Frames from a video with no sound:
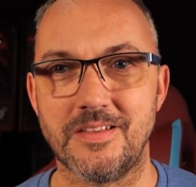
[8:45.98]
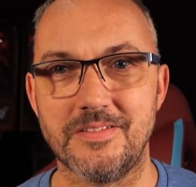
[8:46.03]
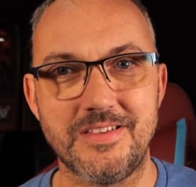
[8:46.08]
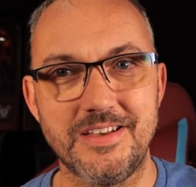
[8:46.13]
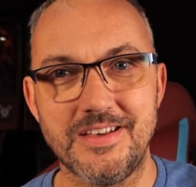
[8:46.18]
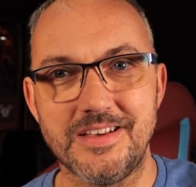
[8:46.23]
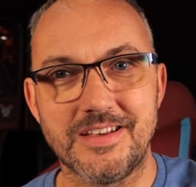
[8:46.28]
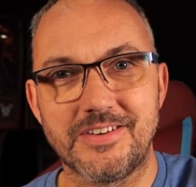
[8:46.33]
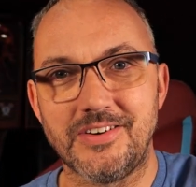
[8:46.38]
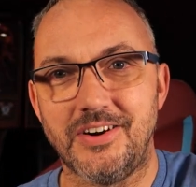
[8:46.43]

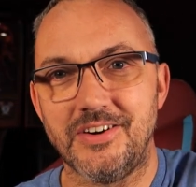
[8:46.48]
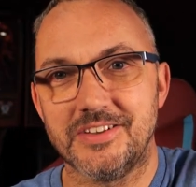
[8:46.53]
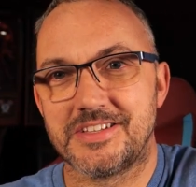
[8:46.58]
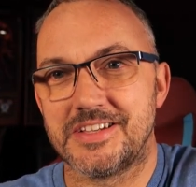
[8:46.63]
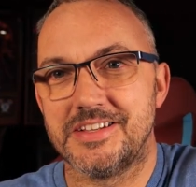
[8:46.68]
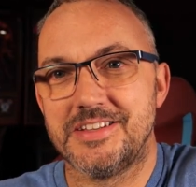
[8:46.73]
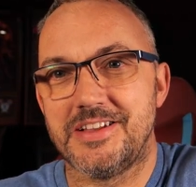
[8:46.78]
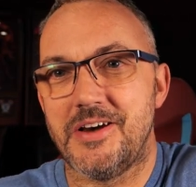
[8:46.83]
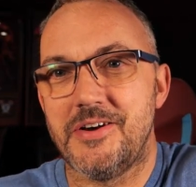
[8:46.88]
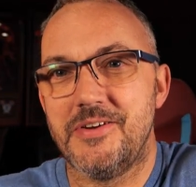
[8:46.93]
You've got
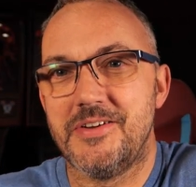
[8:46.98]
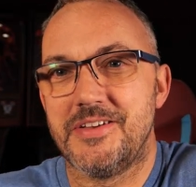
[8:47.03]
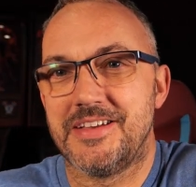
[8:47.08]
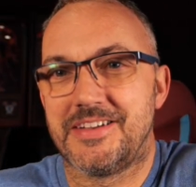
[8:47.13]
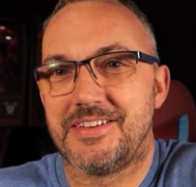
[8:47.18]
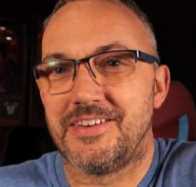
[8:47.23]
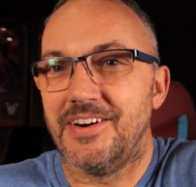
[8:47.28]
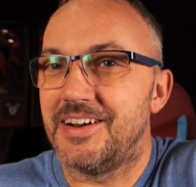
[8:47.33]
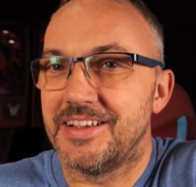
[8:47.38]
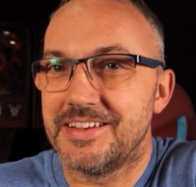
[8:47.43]
to know
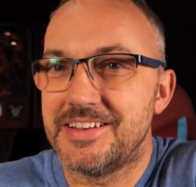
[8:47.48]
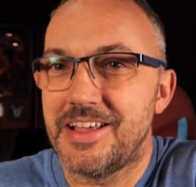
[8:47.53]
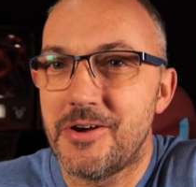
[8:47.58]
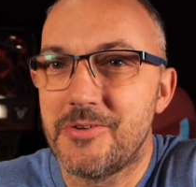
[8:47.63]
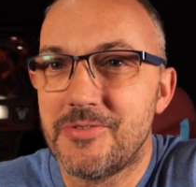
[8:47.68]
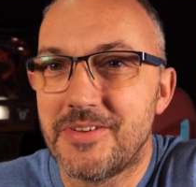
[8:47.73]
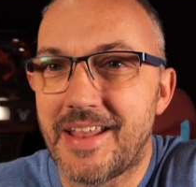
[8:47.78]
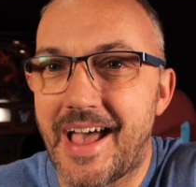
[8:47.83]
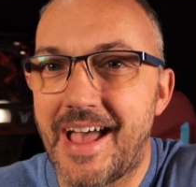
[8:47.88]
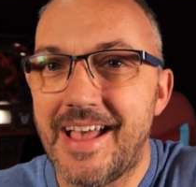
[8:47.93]

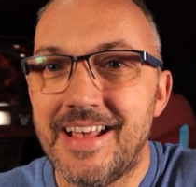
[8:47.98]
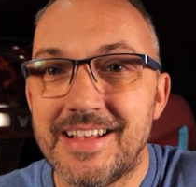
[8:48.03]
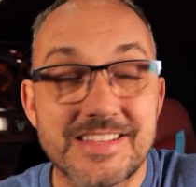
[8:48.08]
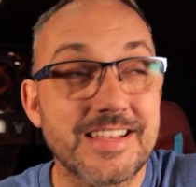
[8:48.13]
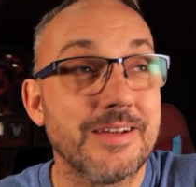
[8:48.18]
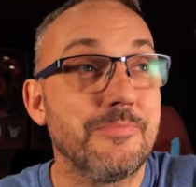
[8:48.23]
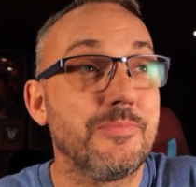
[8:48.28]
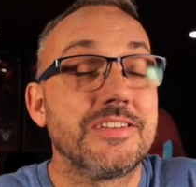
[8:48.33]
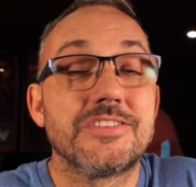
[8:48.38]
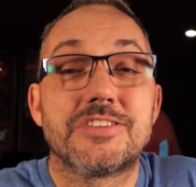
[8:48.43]
that.
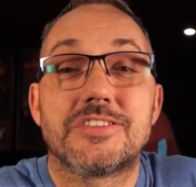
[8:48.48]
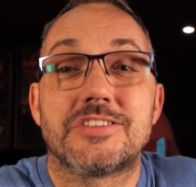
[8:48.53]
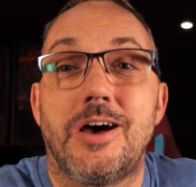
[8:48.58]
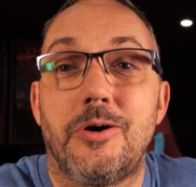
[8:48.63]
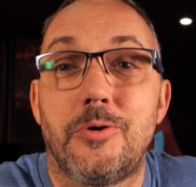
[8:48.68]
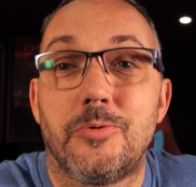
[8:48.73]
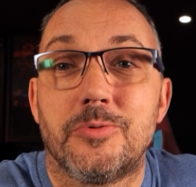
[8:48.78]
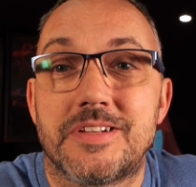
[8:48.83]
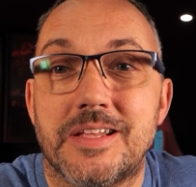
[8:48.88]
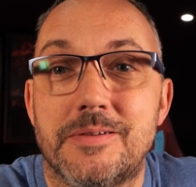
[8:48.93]
Someone's
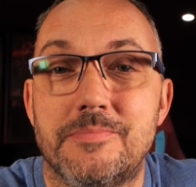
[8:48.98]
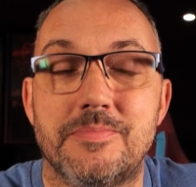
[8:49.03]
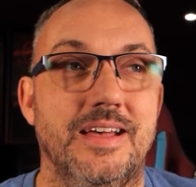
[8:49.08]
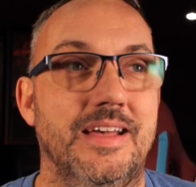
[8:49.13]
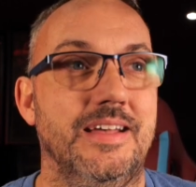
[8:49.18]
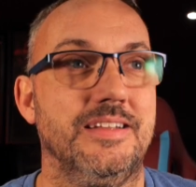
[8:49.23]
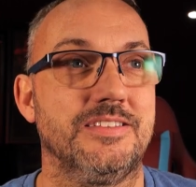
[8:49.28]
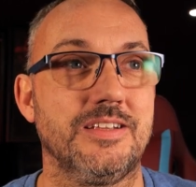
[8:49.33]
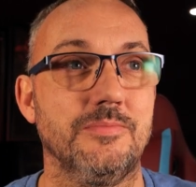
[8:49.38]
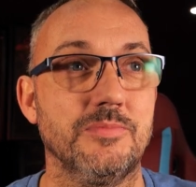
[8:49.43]
told him
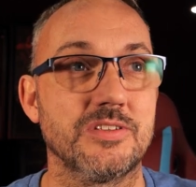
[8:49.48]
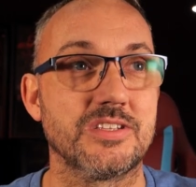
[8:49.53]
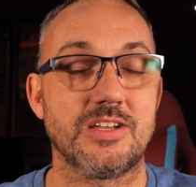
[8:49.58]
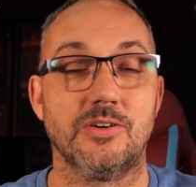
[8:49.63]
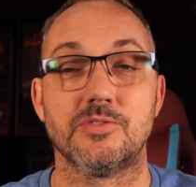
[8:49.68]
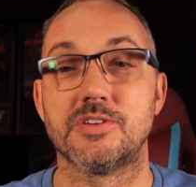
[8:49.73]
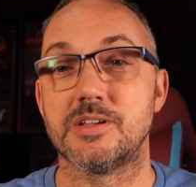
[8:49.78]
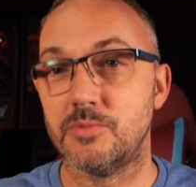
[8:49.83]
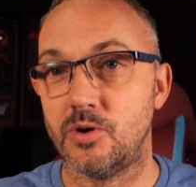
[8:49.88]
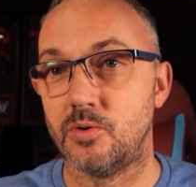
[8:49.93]
that. Someone's
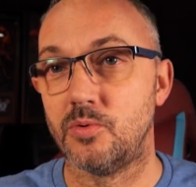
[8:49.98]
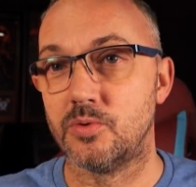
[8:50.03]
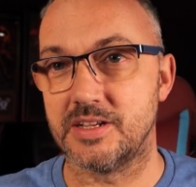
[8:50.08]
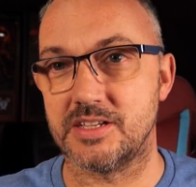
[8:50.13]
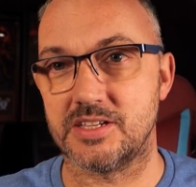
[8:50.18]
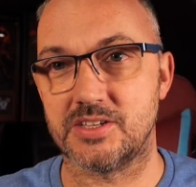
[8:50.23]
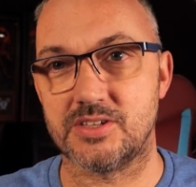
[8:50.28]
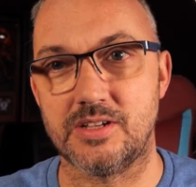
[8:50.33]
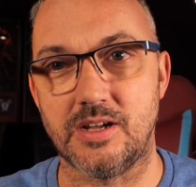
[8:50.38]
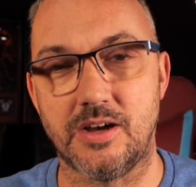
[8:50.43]
told him all
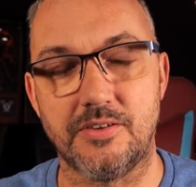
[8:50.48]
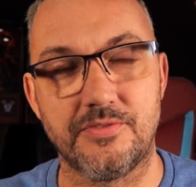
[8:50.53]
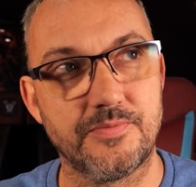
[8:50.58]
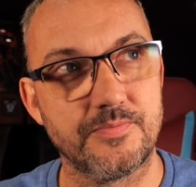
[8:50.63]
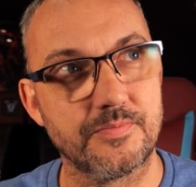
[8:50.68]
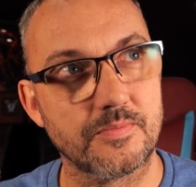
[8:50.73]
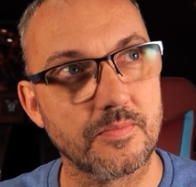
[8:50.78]
this stuff.